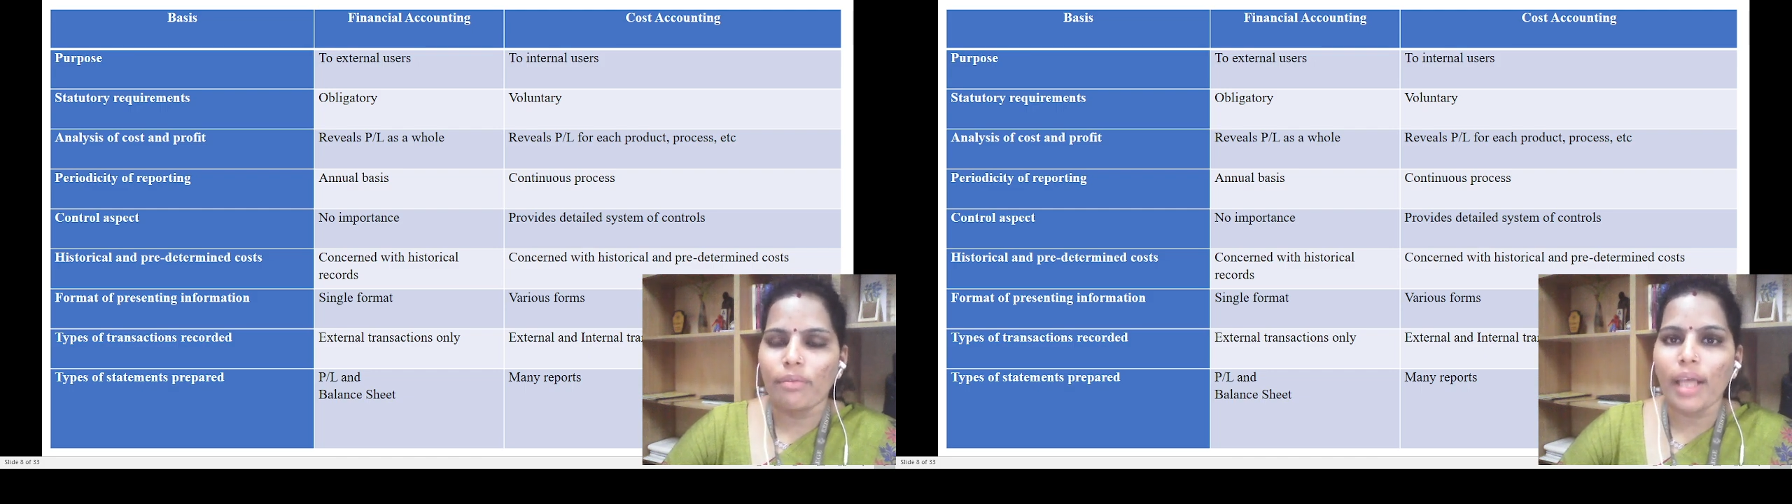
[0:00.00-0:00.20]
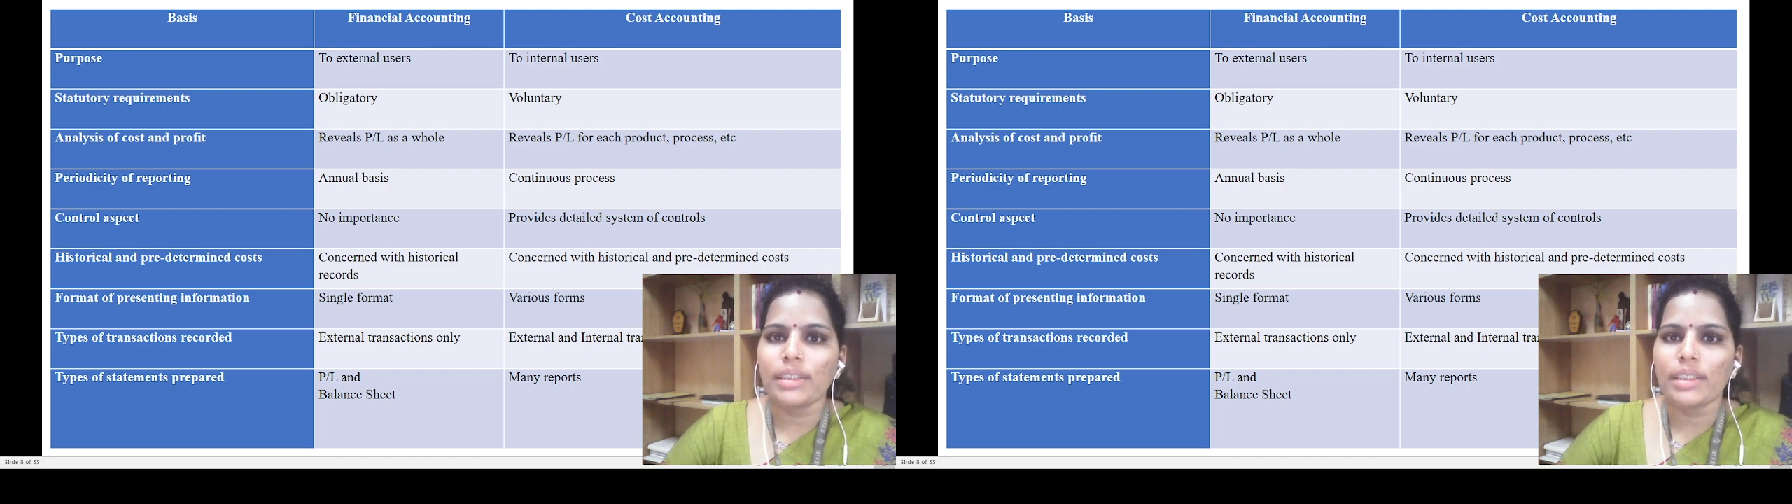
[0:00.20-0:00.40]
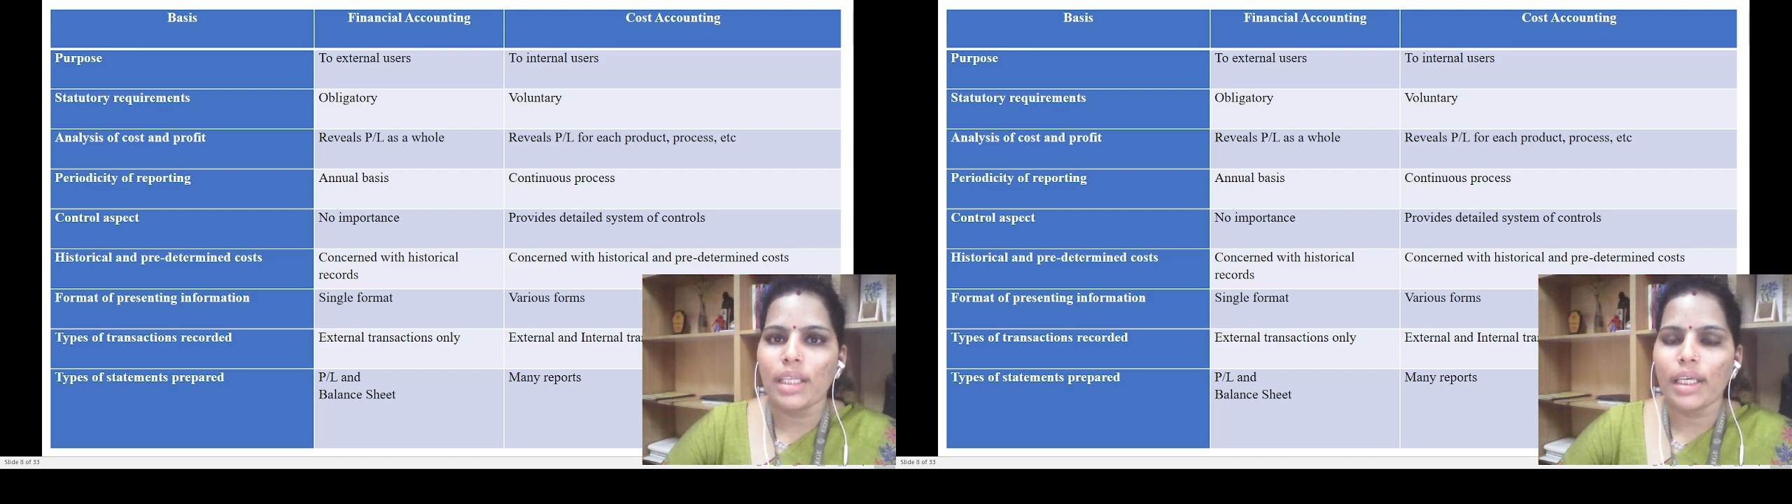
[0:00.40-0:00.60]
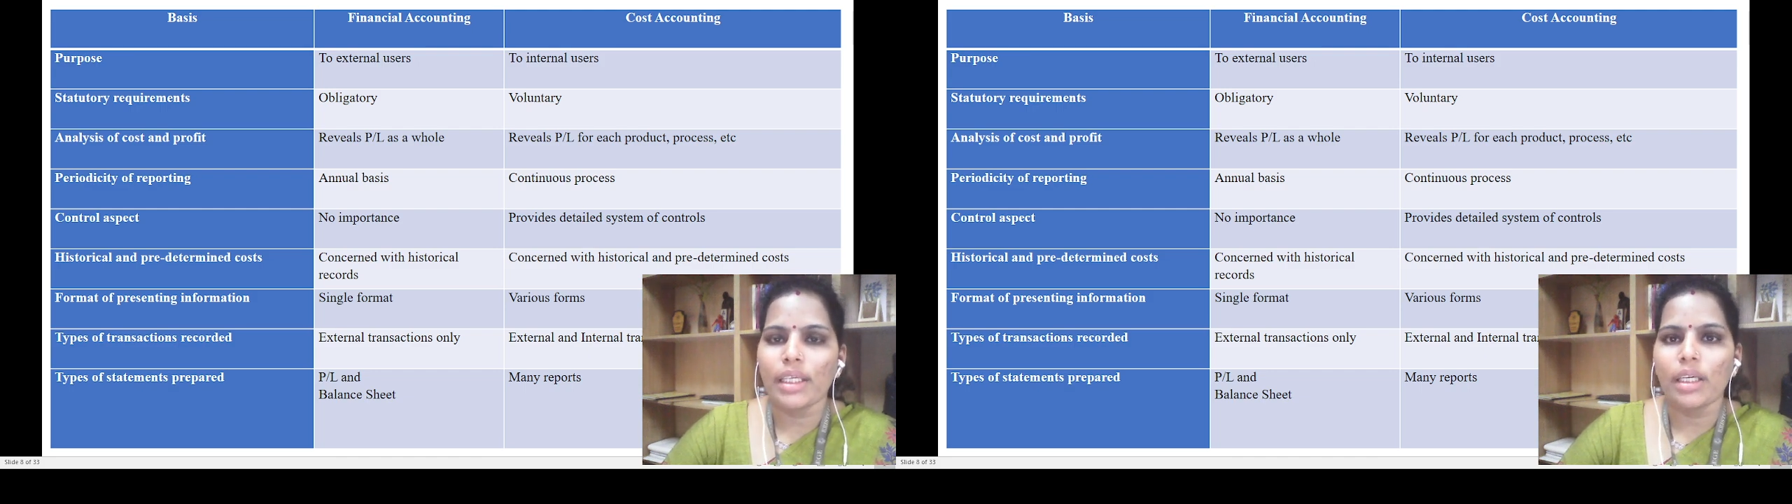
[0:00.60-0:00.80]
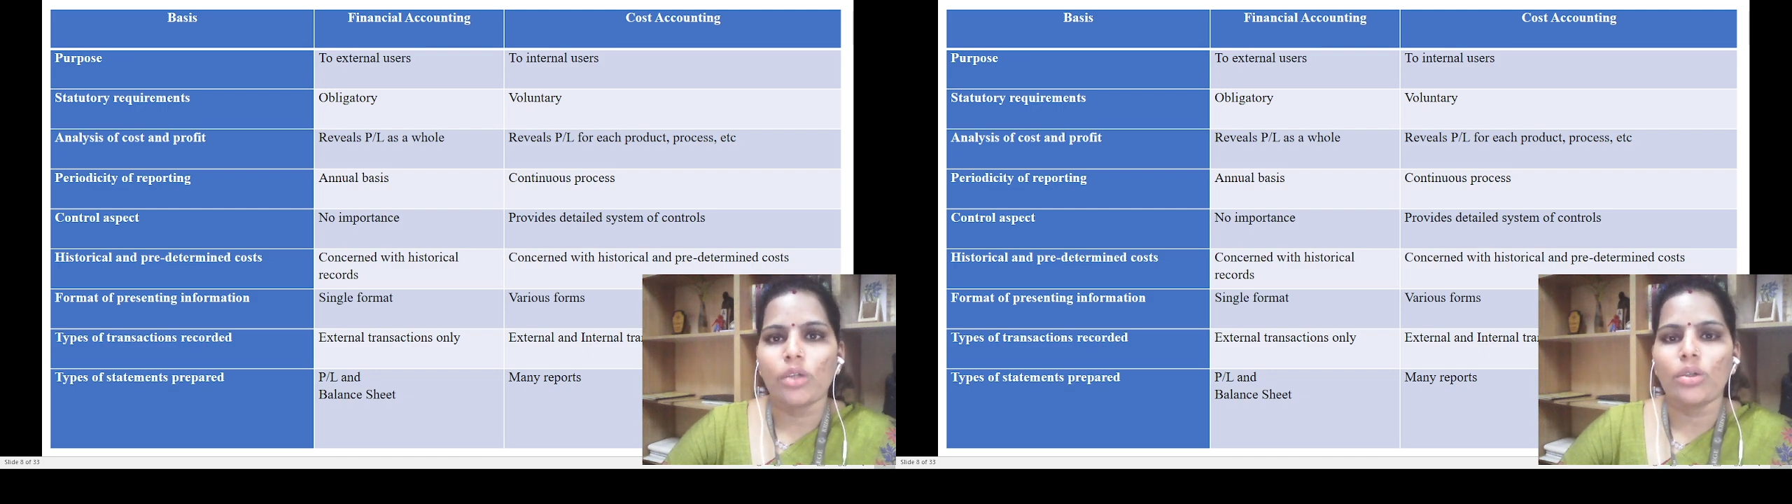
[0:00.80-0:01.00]
Once in a
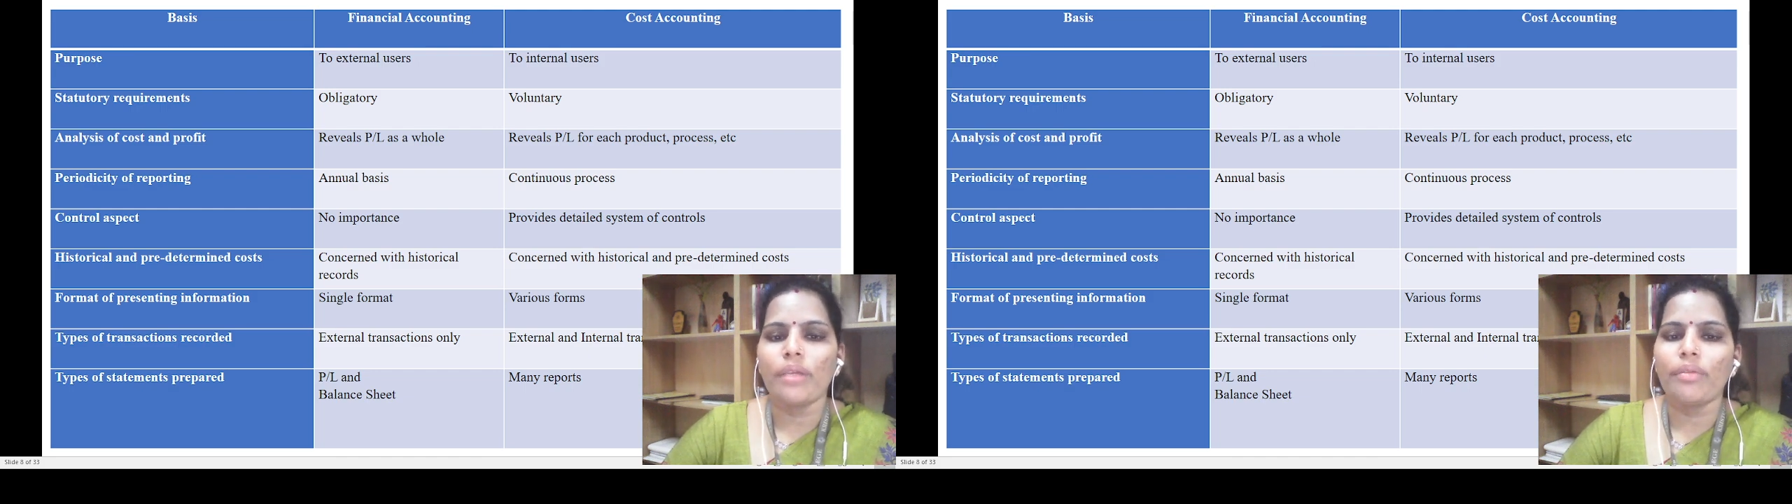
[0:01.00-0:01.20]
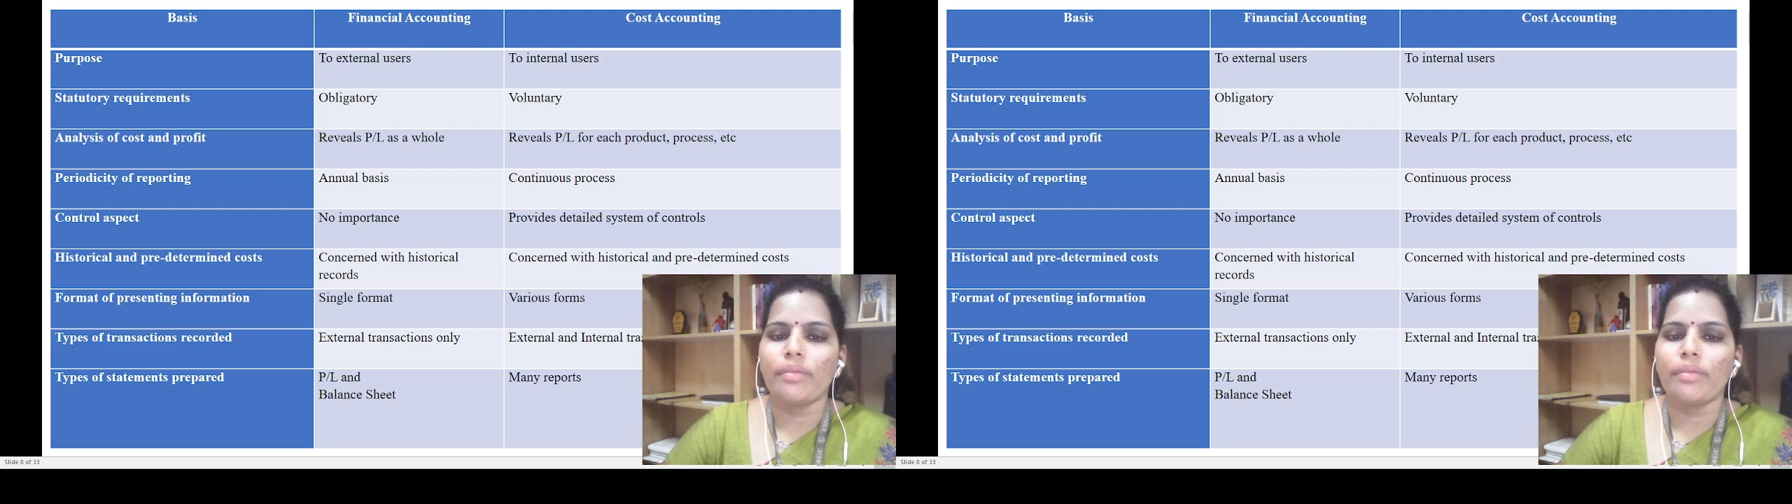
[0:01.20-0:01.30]
year only we